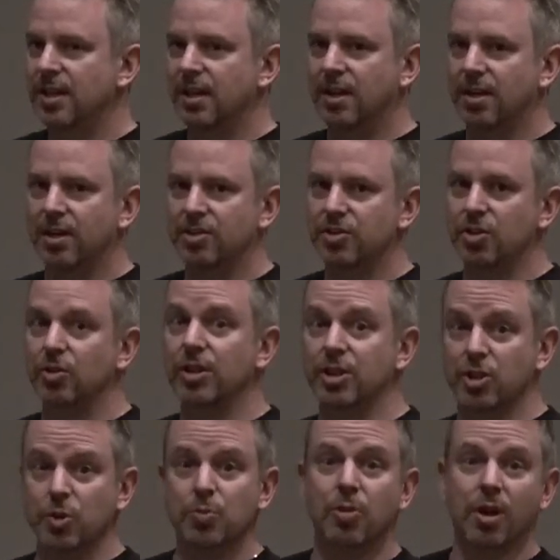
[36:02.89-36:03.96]
Uh, certainly
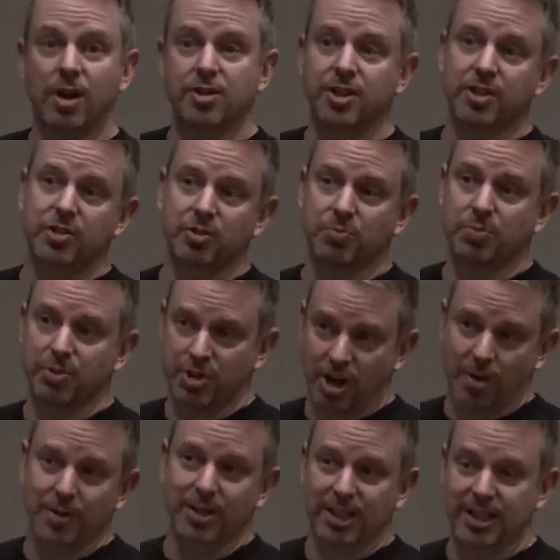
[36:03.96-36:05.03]
new projects are
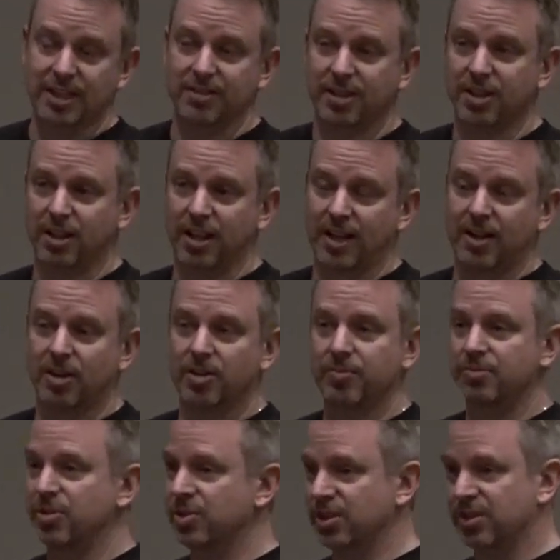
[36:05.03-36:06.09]
predominantly in the cloud
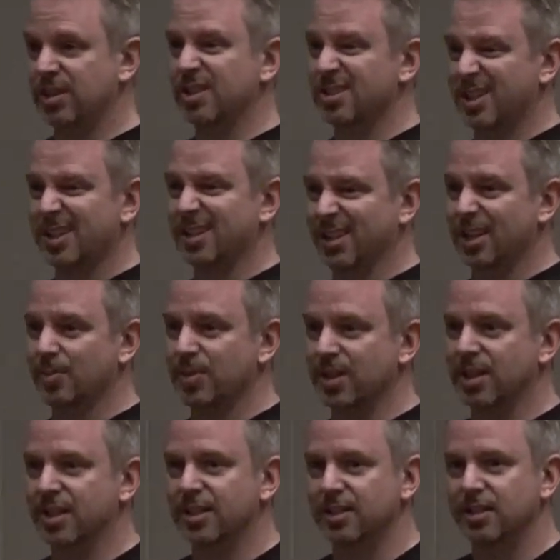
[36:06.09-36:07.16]
using things like
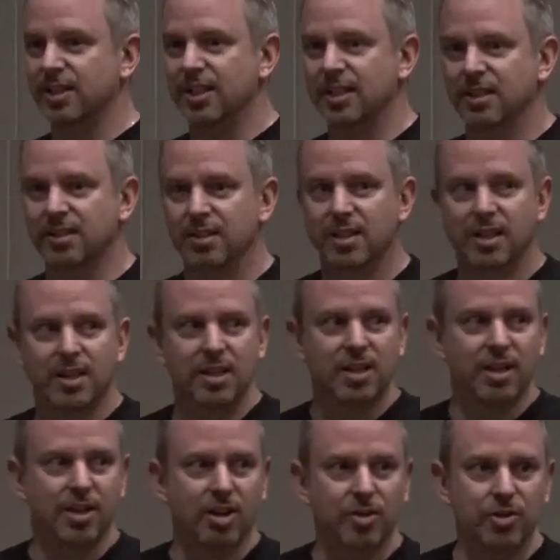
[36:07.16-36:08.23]
Lambda and, and,
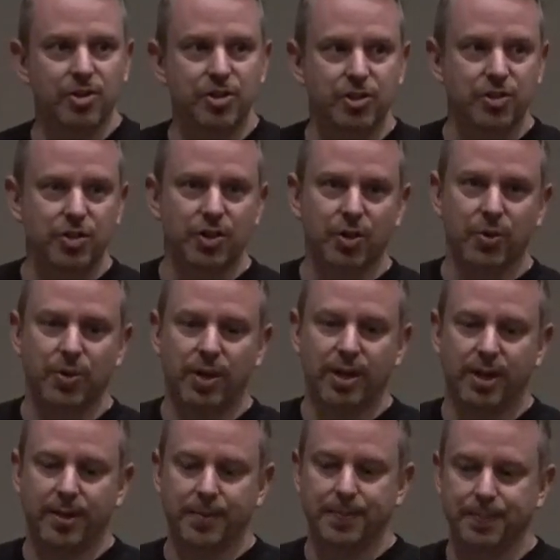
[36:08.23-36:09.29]
and others. And so
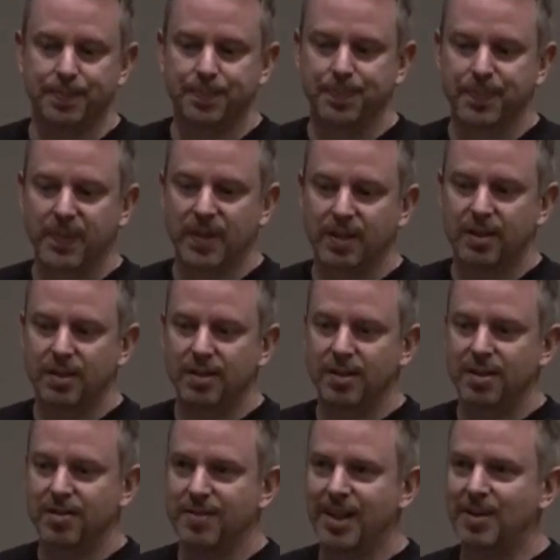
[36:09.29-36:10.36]
um,
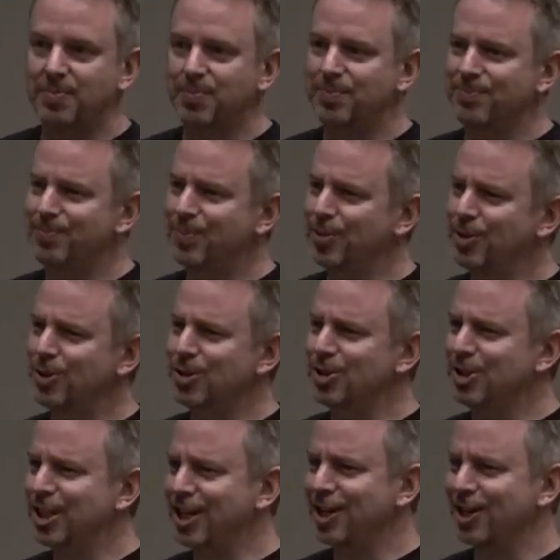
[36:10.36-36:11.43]
that
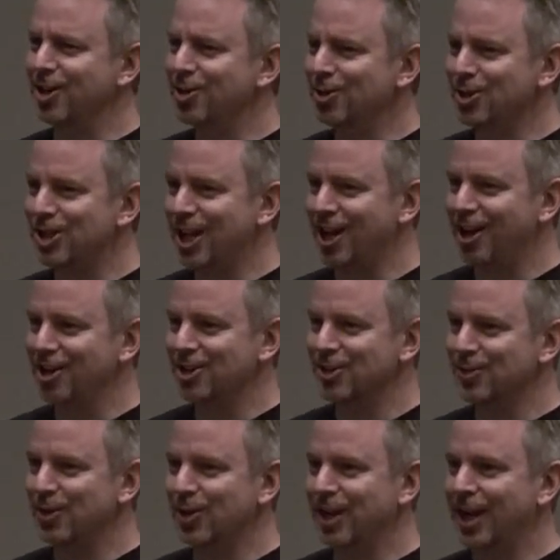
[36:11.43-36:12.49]
produces yet another challenge of,
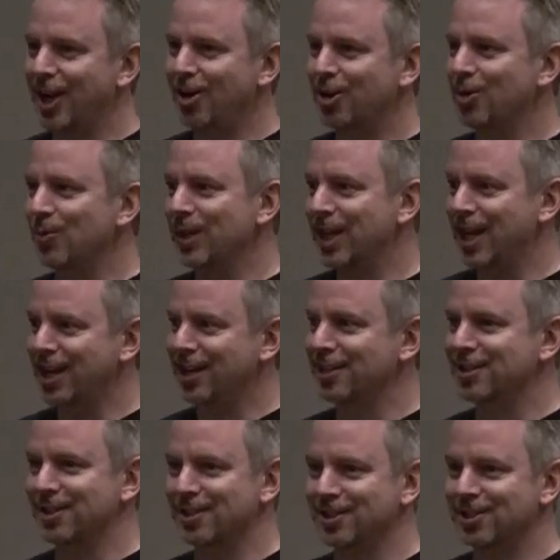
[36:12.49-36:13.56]
okay, how can we gain
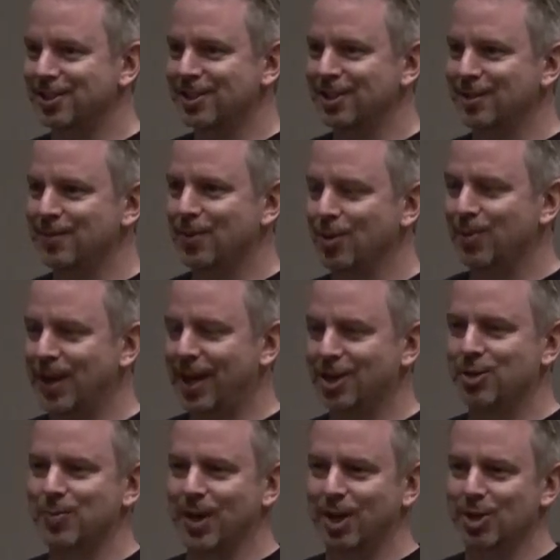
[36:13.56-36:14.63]
consistency for
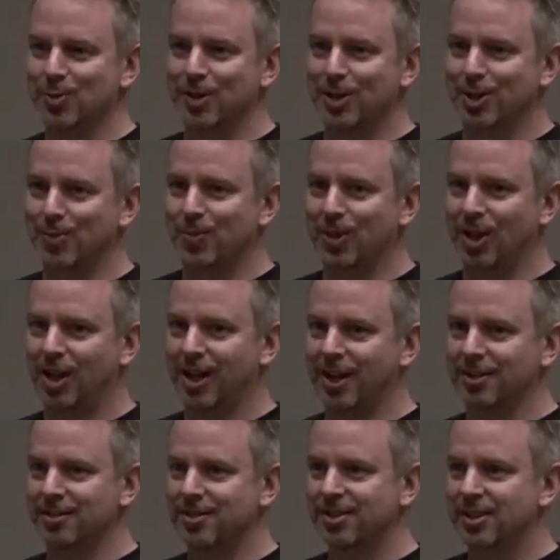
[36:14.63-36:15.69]
patch management and
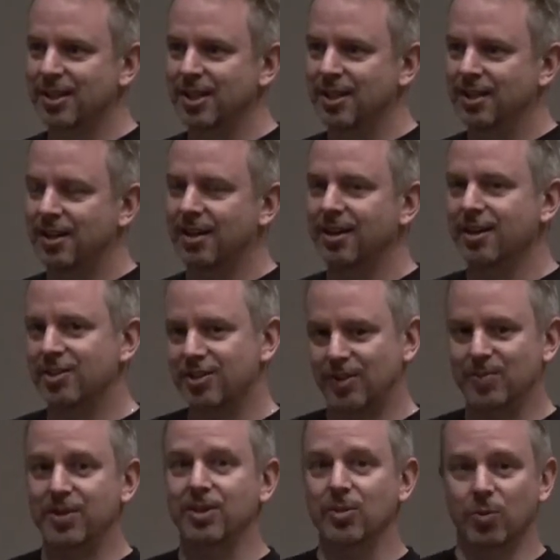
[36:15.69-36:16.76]
compliance? Uh, and it's
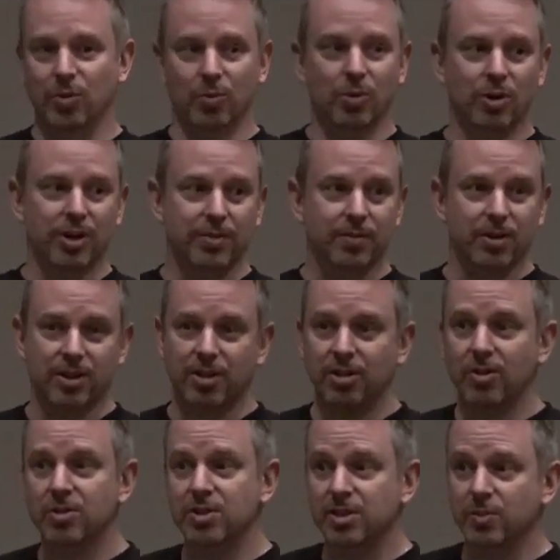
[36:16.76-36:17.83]
something that we're working very
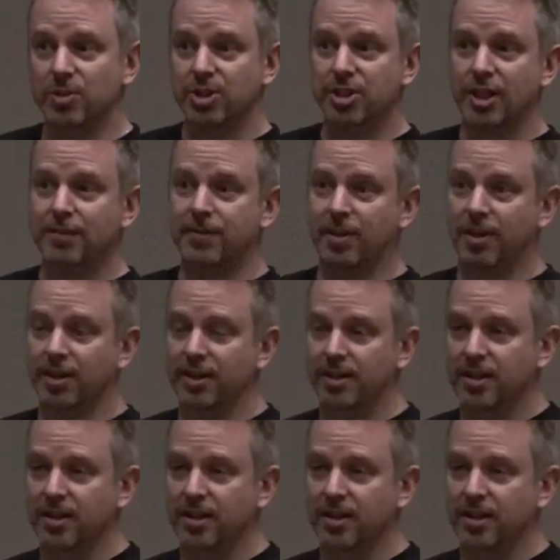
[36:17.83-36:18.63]
closely with Chef on,